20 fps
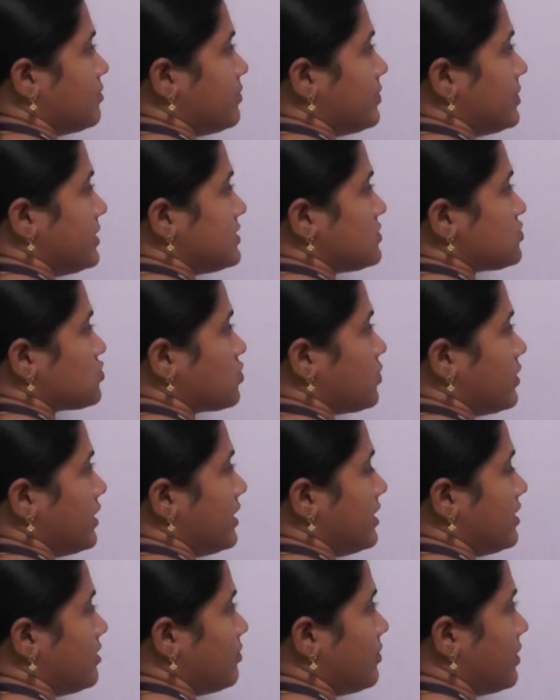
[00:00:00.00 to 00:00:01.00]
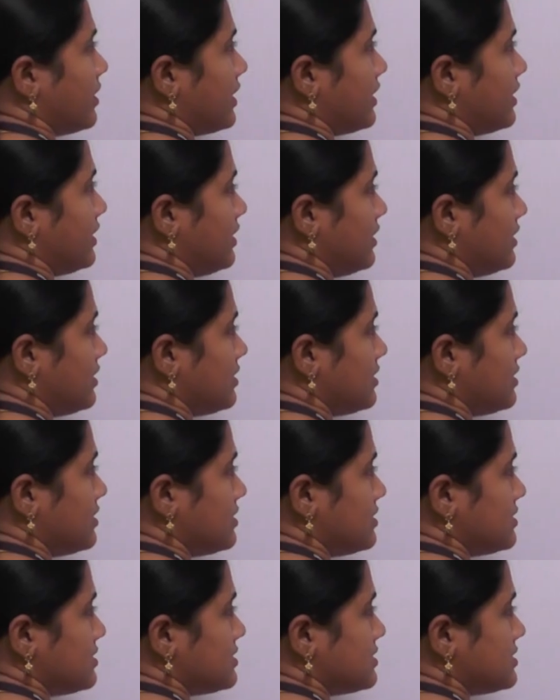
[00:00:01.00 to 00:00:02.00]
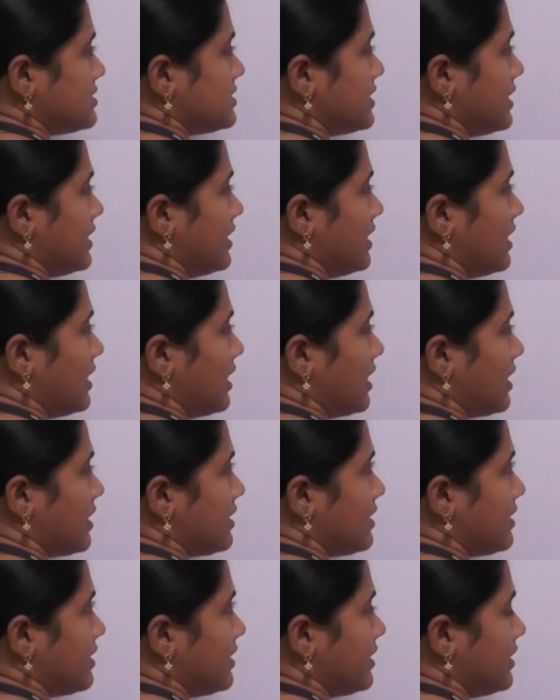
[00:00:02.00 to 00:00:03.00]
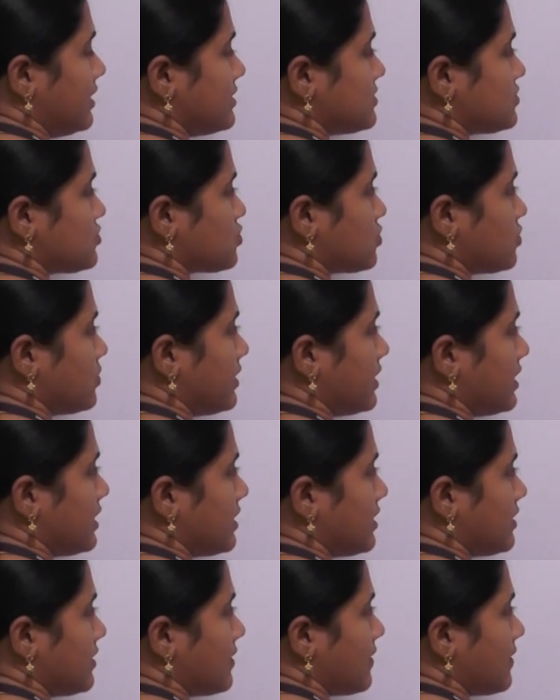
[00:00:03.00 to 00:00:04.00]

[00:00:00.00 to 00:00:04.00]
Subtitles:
P square by ZRT square.